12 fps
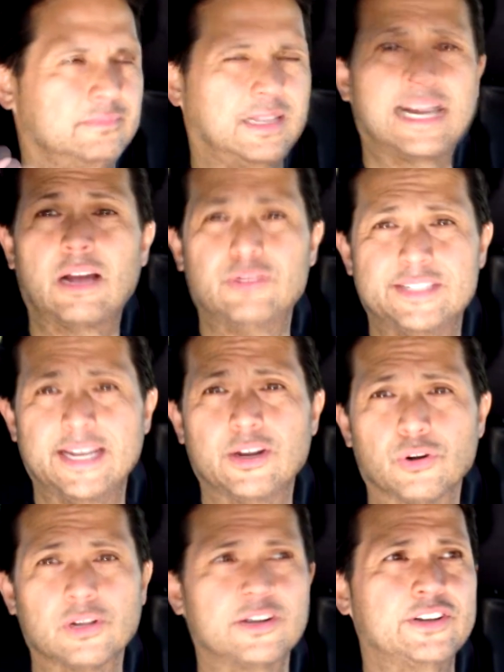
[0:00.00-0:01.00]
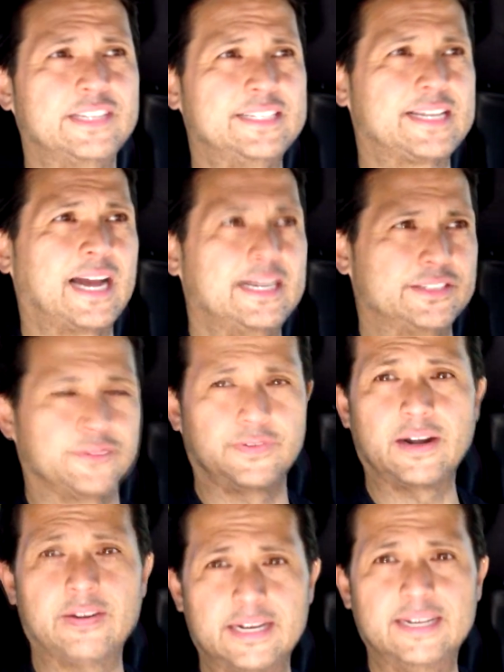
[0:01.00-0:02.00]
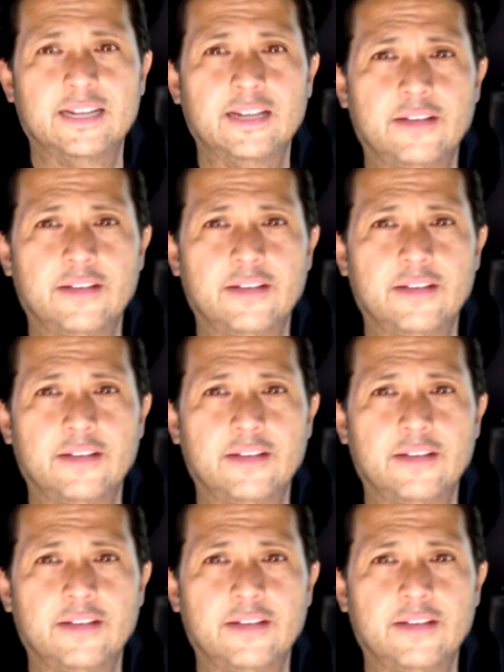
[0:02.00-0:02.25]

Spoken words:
Like I was saying earlier, these guys are very